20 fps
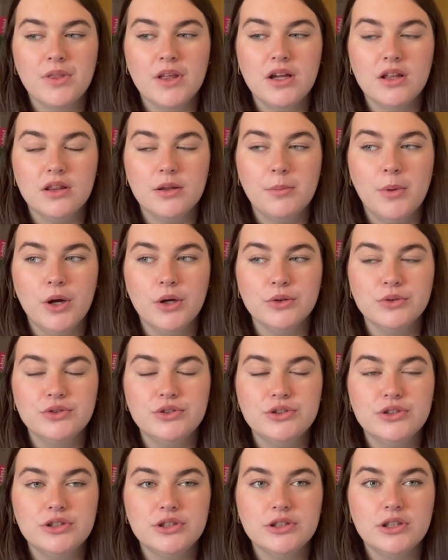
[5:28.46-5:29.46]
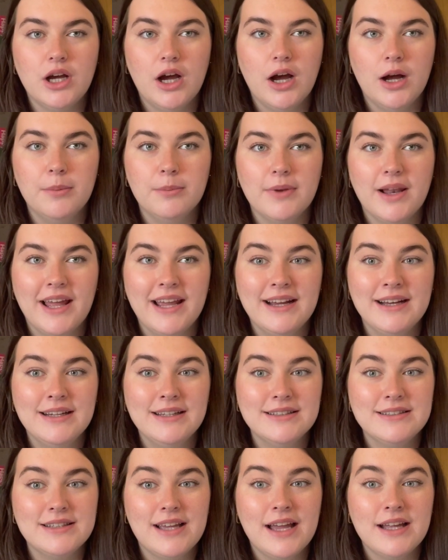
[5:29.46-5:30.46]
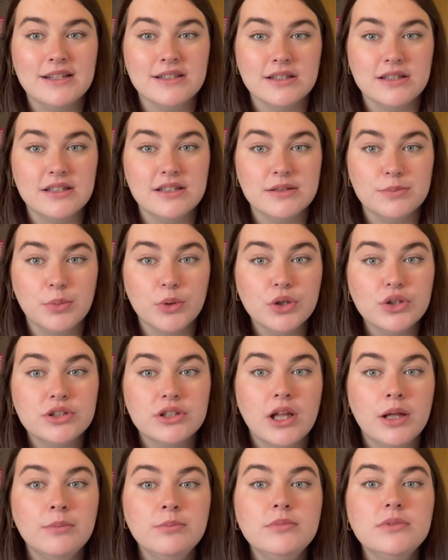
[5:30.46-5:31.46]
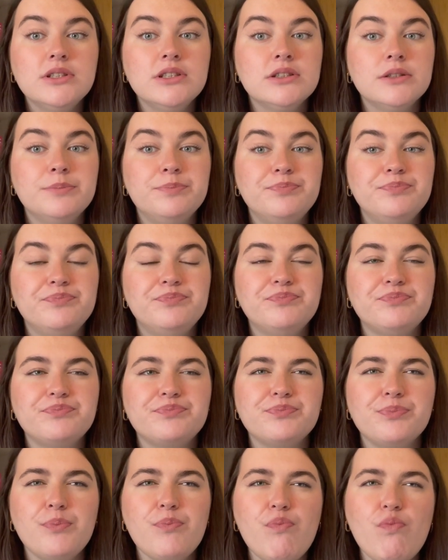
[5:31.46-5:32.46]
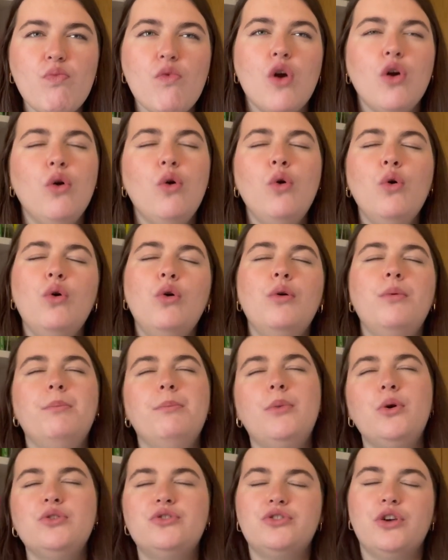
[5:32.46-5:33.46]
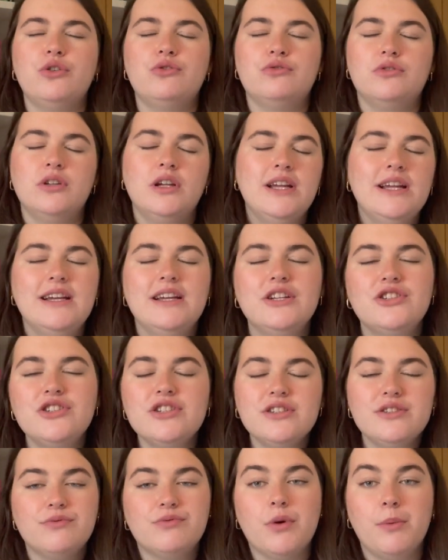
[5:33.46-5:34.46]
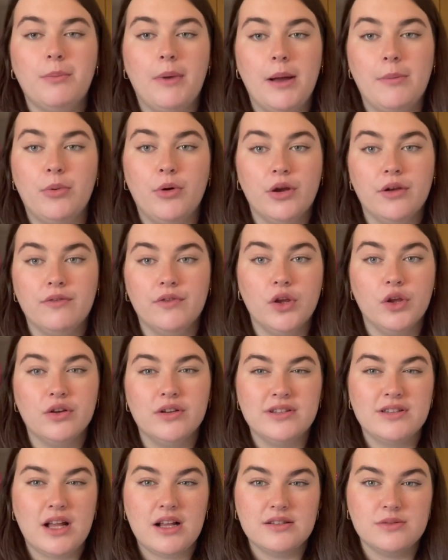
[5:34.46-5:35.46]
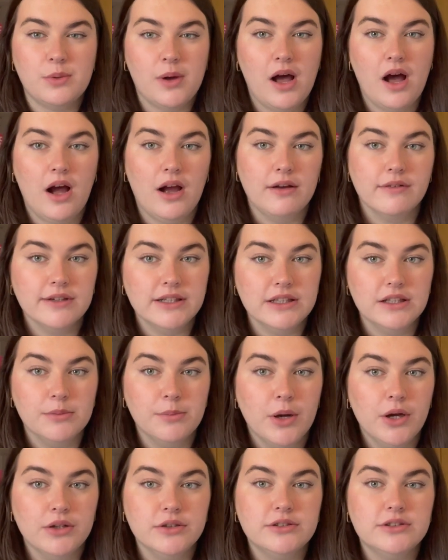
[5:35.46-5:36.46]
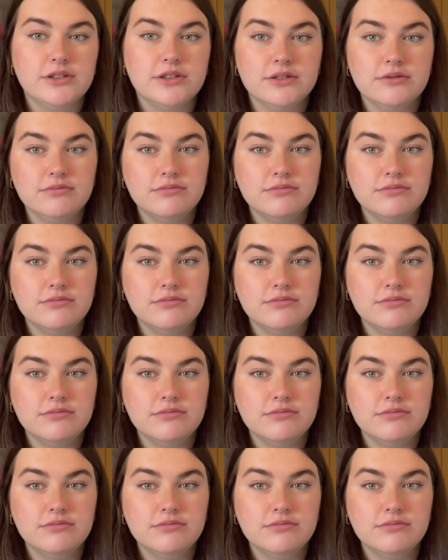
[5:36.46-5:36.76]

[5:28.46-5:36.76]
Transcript: the most likely to get into these book slumps. Or more so just from my point of view, because that's where I read the most,